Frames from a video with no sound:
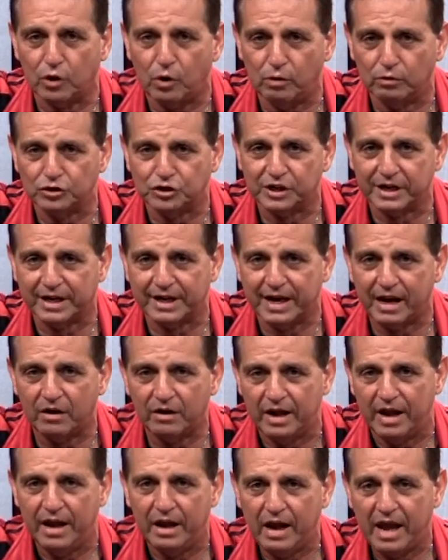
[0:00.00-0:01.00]
whole chicken
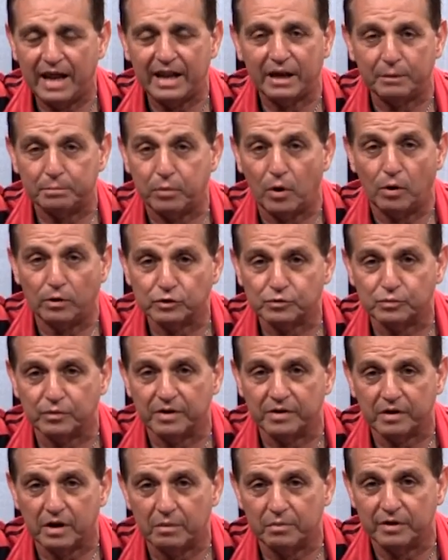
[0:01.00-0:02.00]
out, and the bones
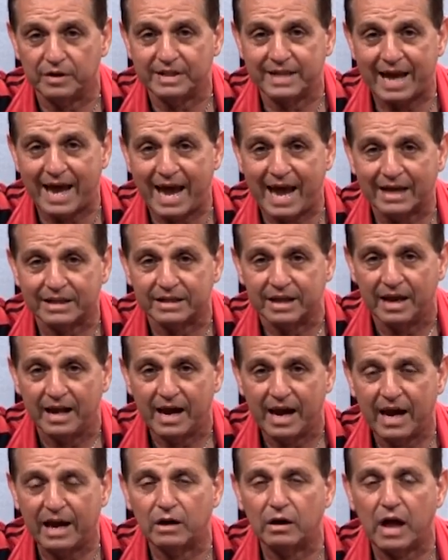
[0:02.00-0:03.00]
were intact,
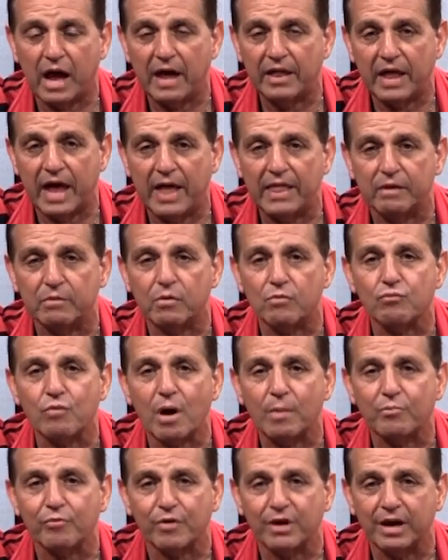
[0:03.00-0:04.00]
and they were
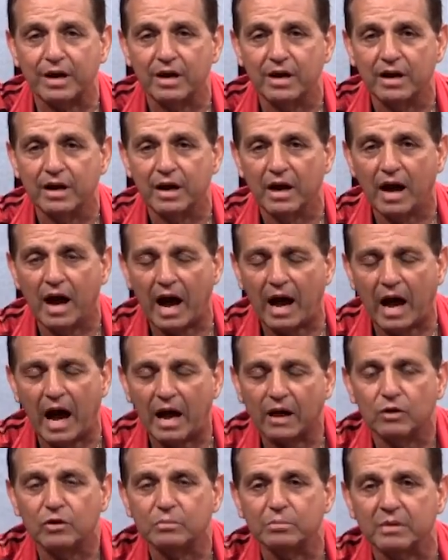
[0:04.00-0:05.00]
rubbery. I
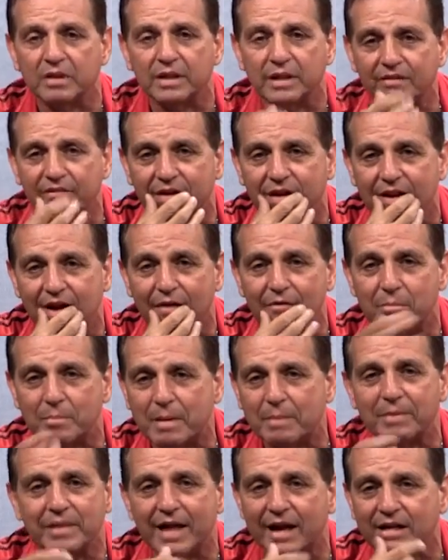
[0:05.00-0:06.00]
couldn't believe it. I
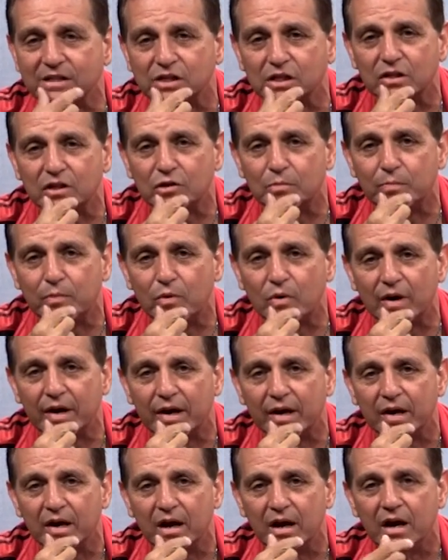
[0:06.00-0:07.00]
remember that as a little
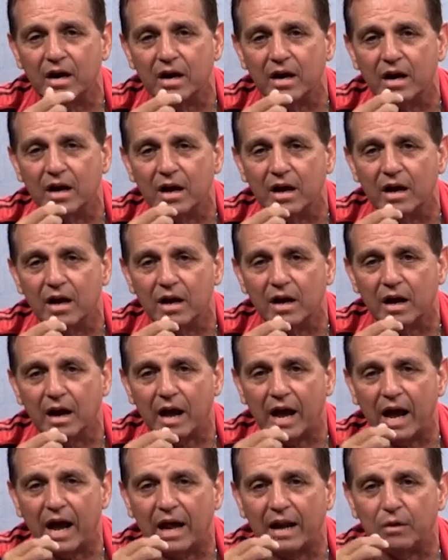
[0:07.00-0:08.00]
boy.
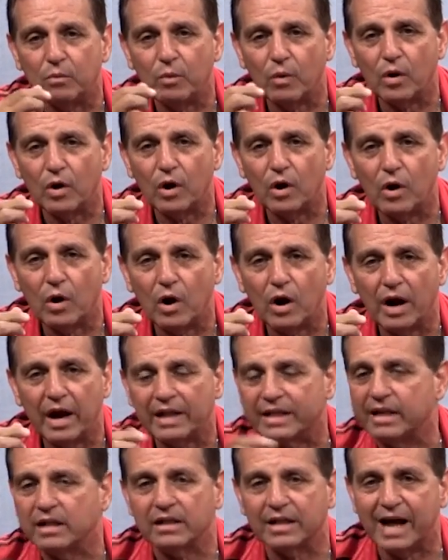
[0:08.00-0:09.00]
And it
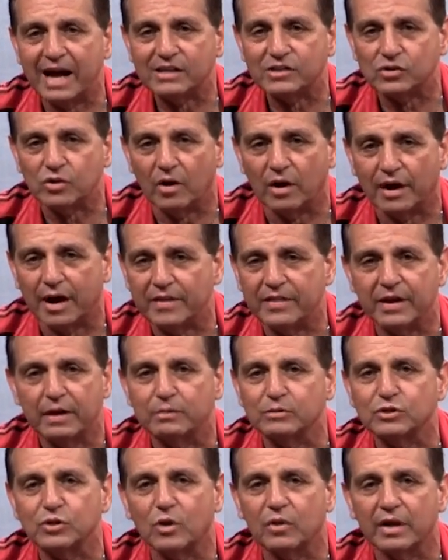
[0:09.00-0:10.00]
didn't last long. I think it
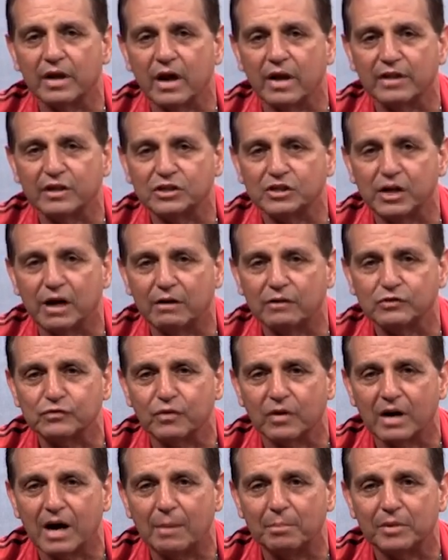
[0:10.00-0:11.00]
was only on the shelves for
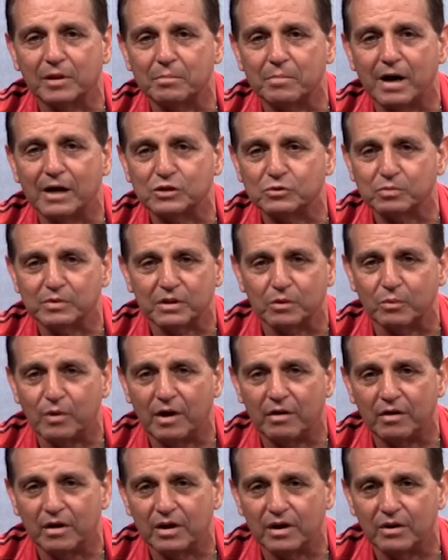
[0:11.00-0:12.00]
a couple of months with
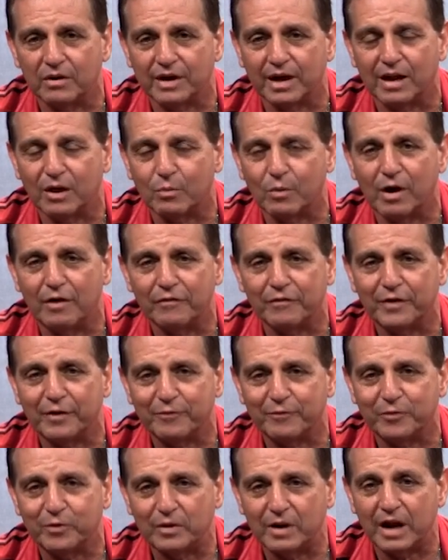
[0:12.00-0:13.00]
the getting welfare
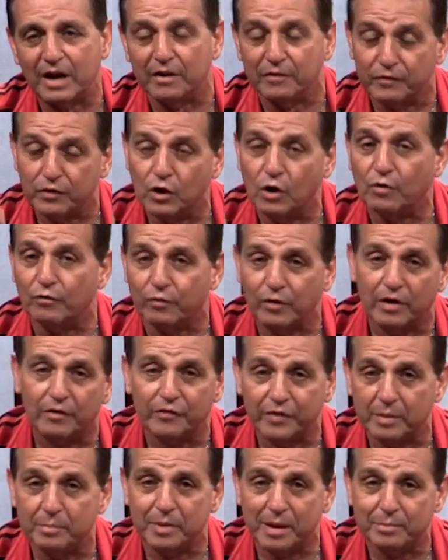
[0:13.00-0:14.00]
food. And if
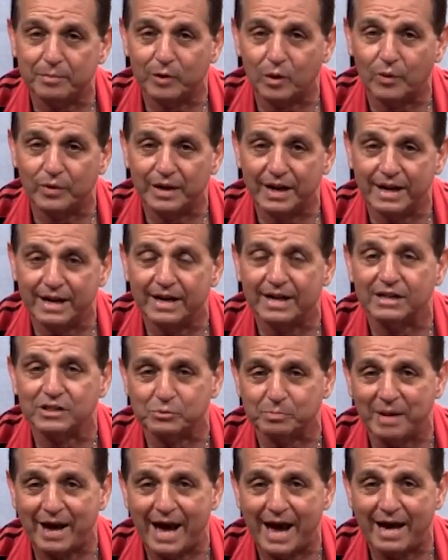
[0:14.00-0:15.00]
welfare people don't eat it, it's
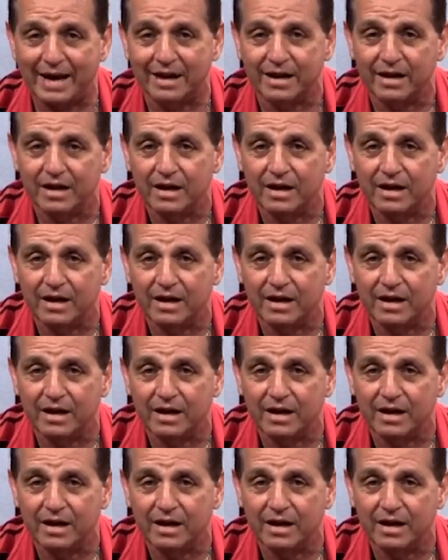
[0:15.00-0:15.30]
bad.